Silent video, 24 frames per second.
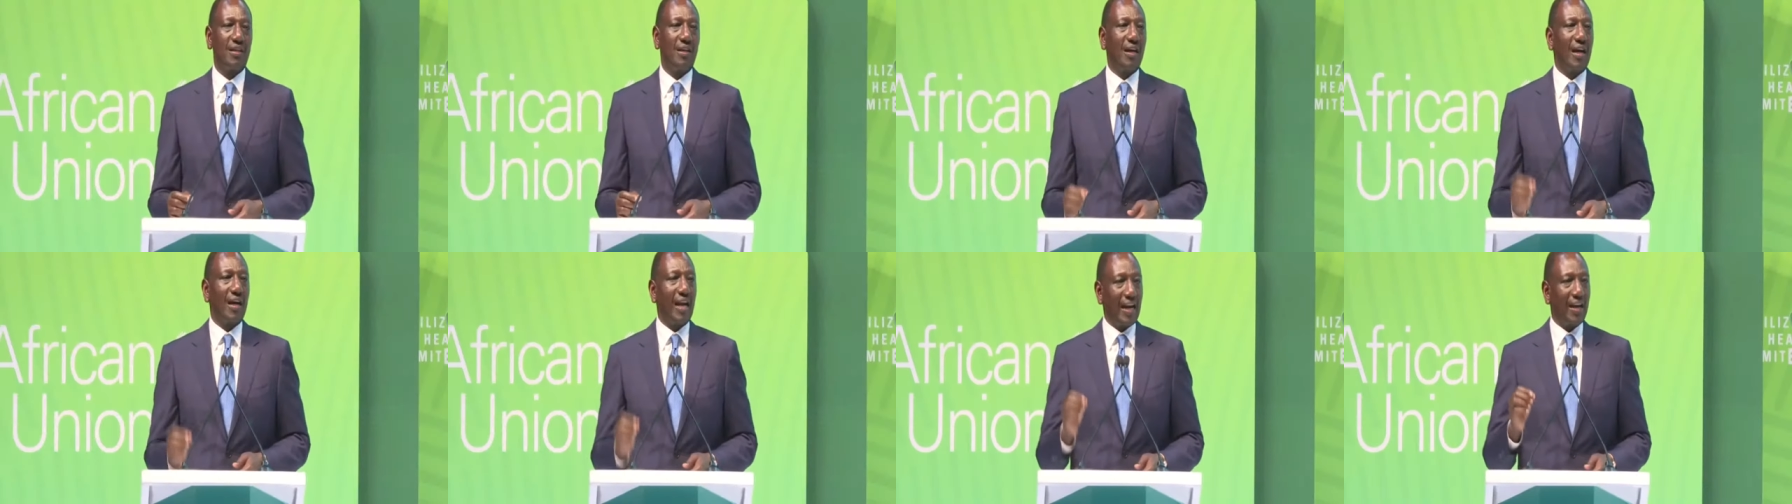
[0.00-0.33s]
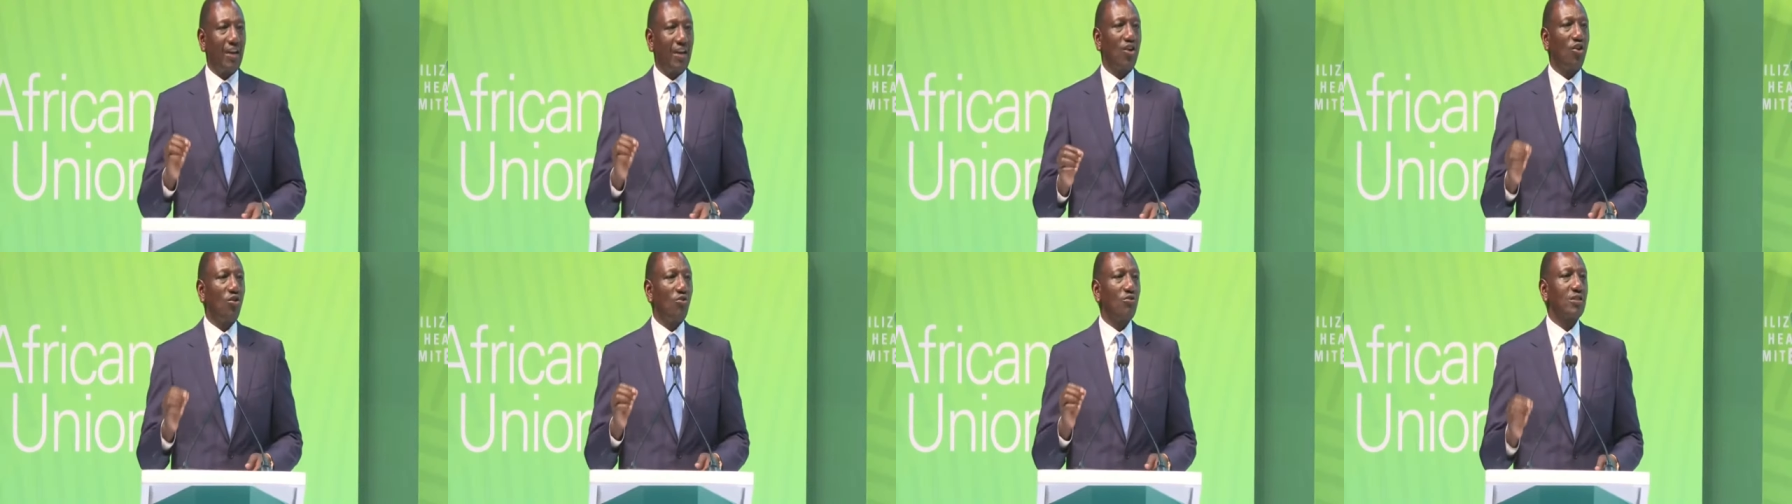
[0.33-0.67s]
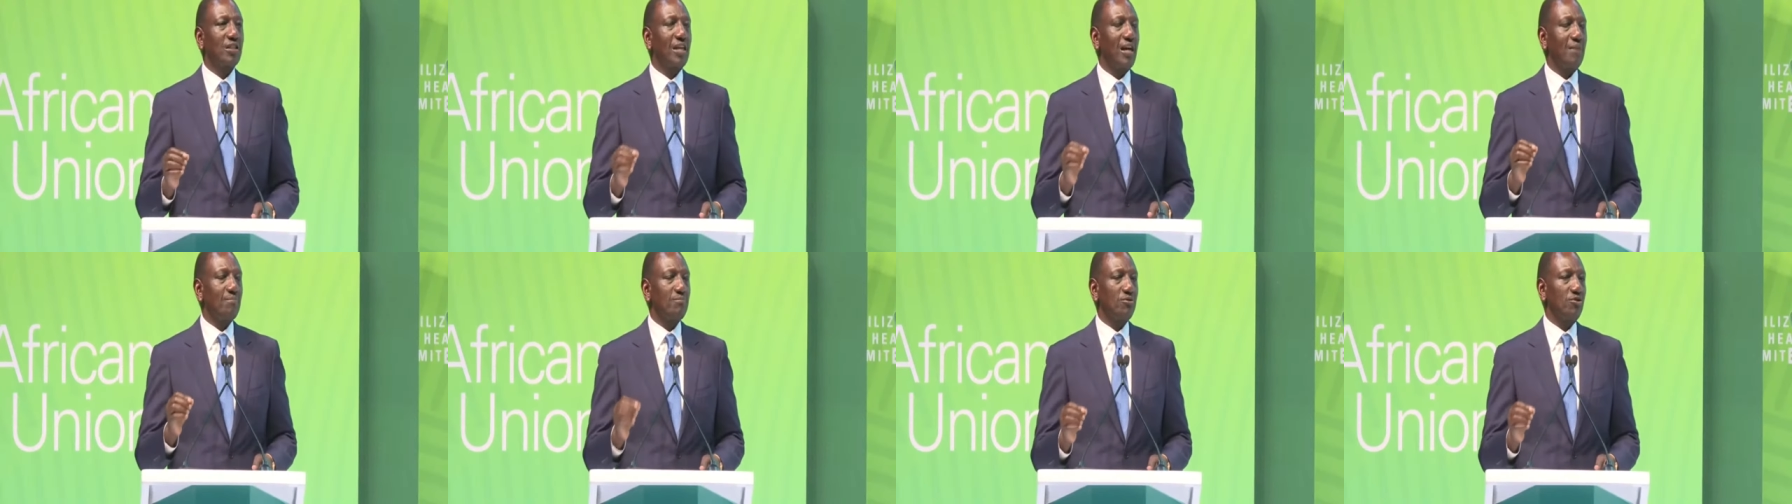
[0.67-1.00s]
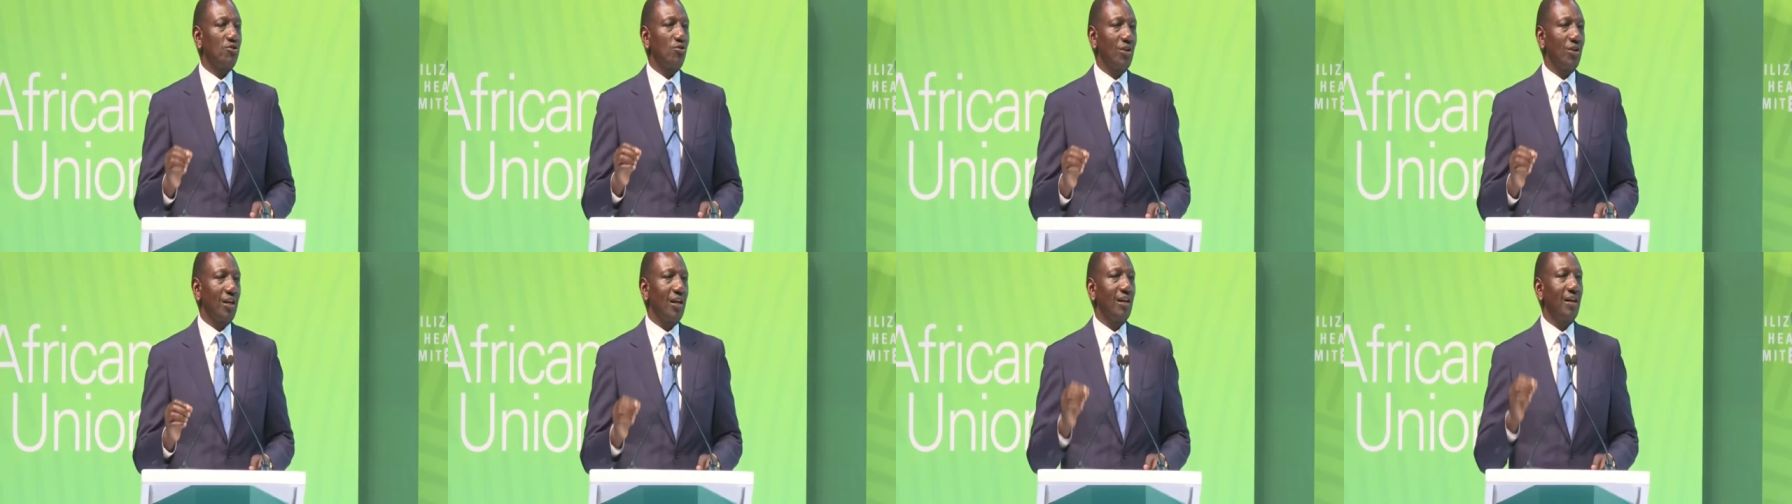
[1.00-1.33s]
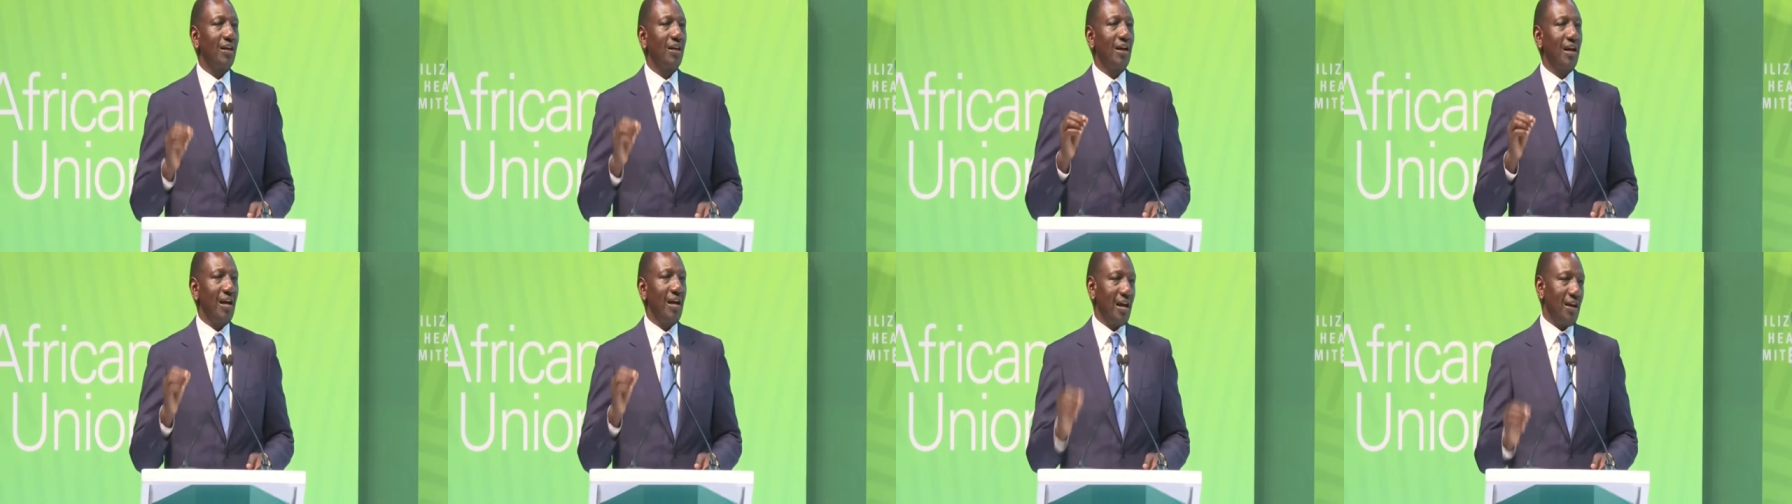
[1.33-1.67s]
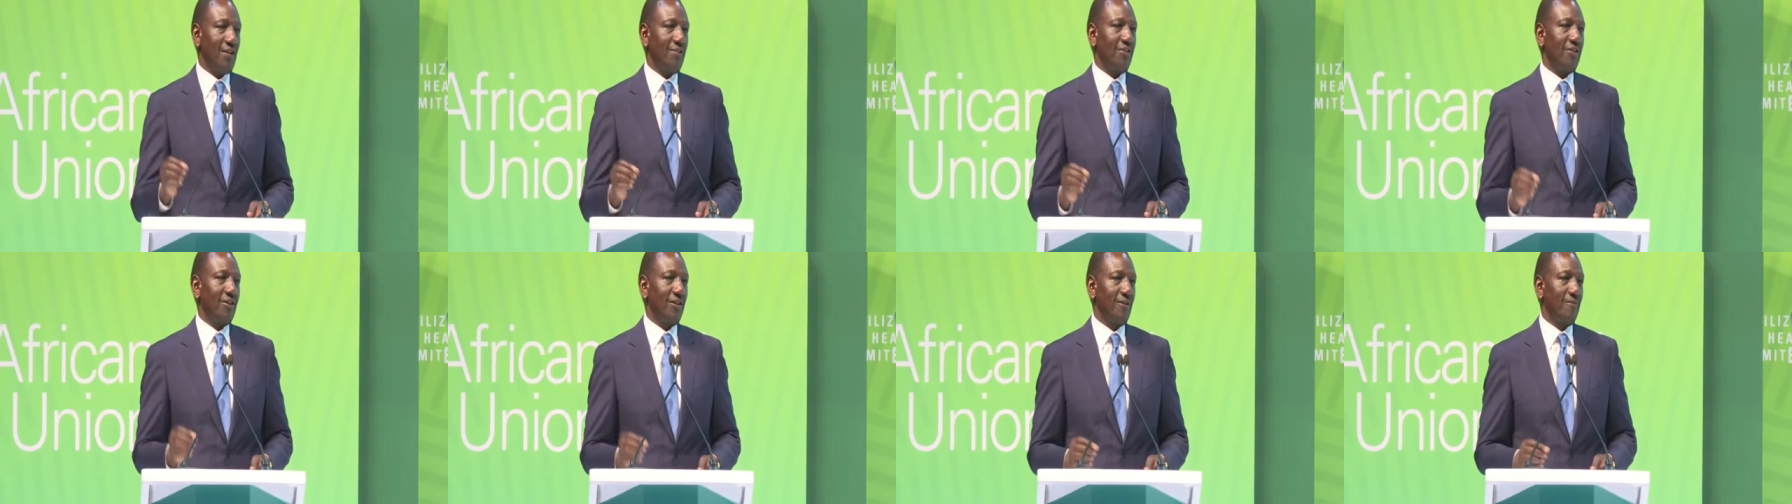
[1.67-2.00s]
and long-term soil
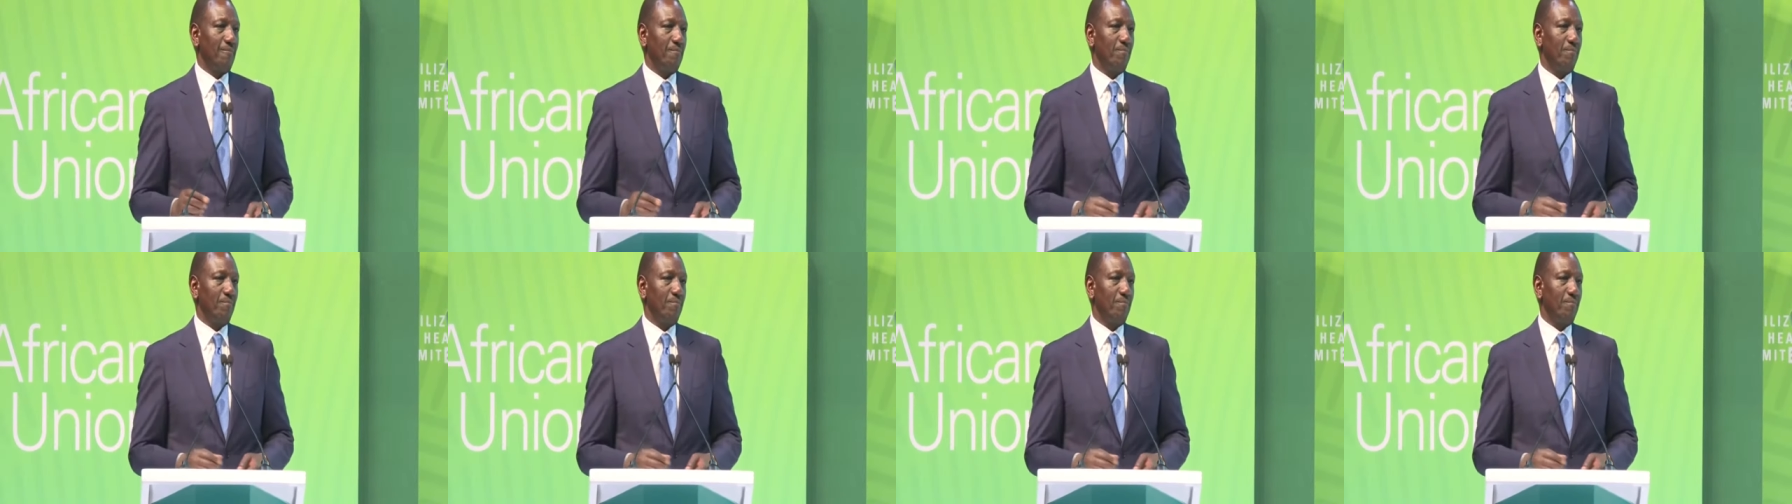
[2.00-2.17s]
health.